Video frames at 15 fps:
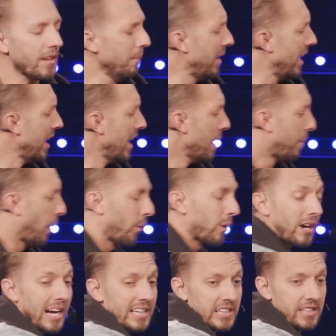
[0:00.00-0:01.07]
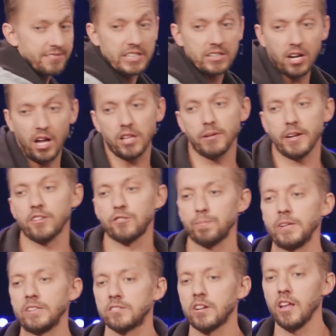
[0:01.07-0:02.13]
But, but where I lived in Colorado
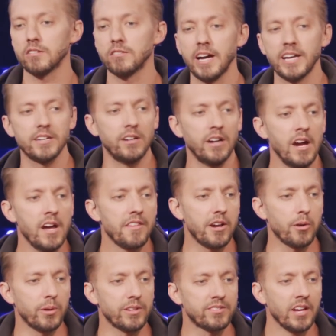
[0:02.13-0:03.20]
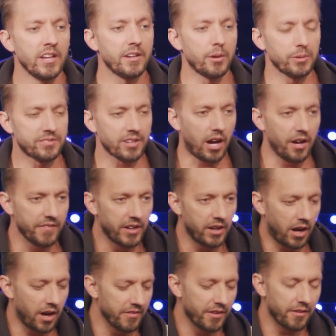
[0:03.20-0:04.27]
Springs, Colorado, there was, there was on,
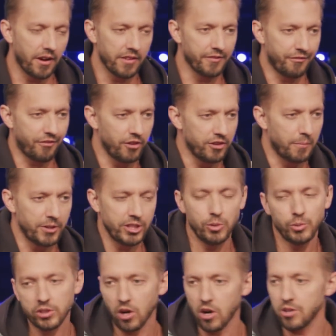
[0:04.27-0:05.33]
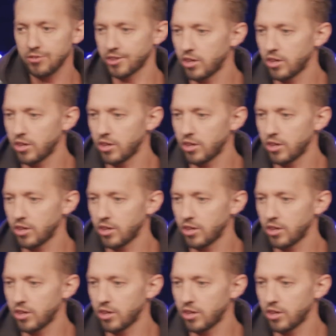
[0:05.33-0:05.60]
the, on, the, on the phone number you would call to